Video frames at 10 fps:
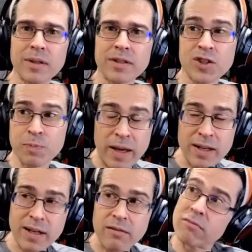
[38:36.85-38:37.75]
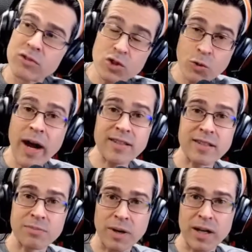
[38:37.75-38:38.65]
spending twice
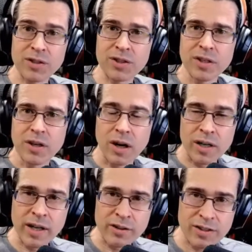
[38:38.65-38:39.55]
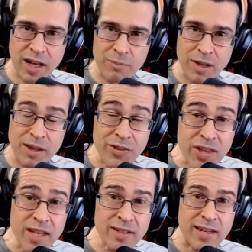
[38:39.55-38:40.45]
as much on entertainment
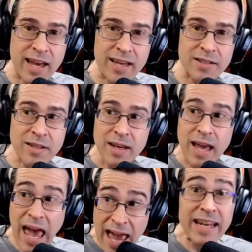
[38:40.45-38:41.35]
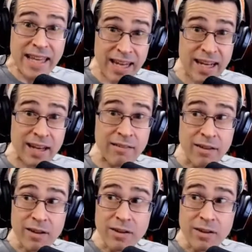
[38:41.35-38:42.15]
these days and getting